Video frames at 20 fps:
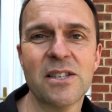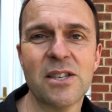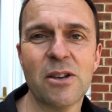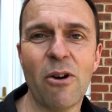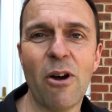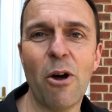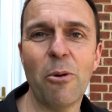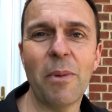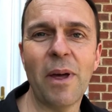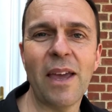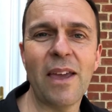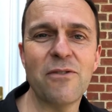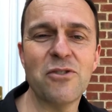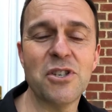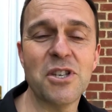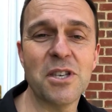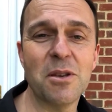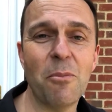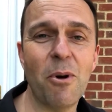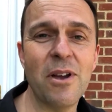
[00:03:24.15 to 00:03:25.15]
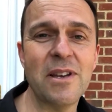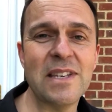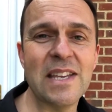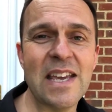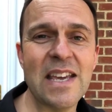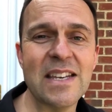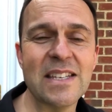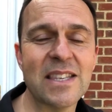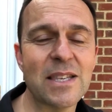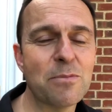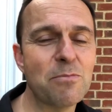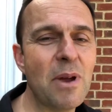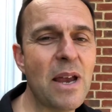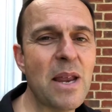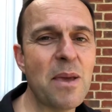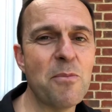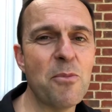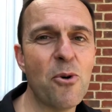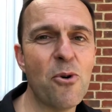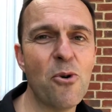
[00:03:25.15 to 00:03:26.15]
So I hope that gives you some ideas. There's
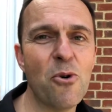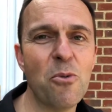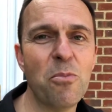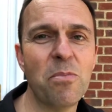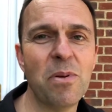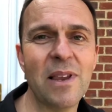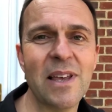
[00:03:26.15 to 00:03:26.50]
many more.